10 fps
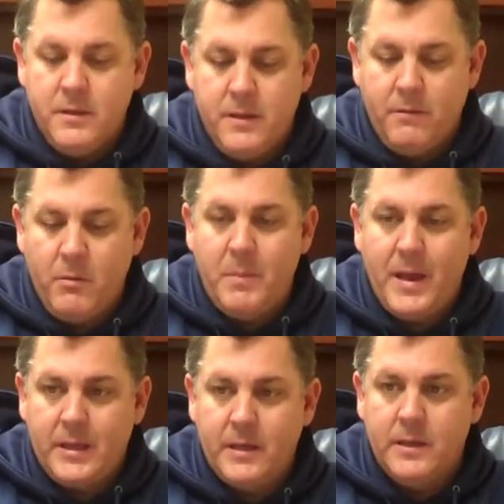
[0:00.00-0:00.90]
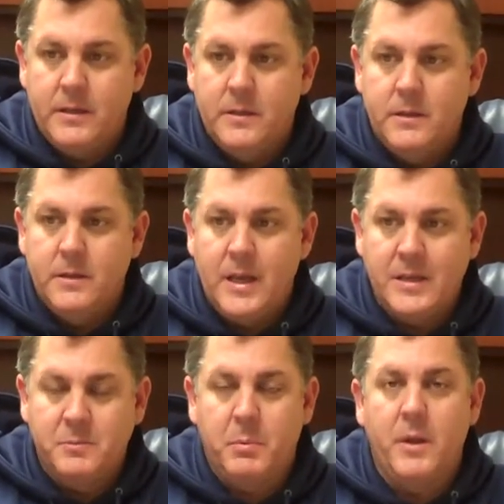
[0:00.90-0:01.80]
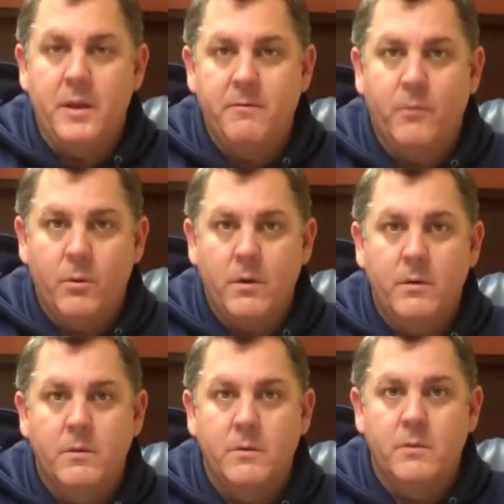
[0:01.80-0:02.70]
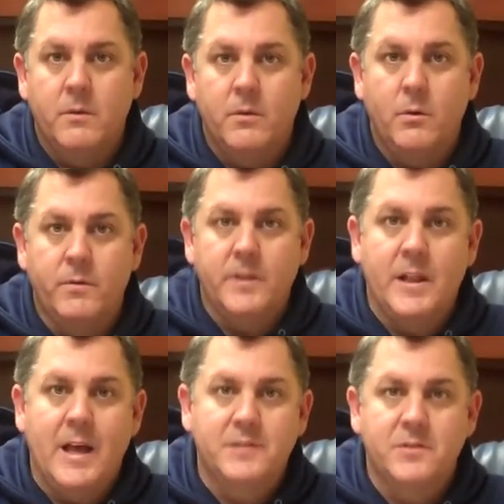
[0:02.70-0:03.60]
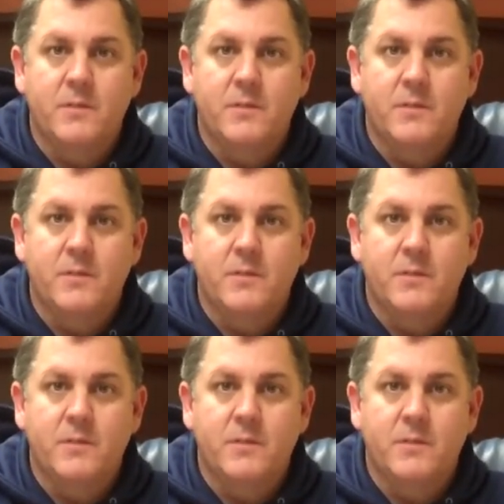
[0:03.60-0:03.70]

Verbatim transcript: that Rebecca has played for over the last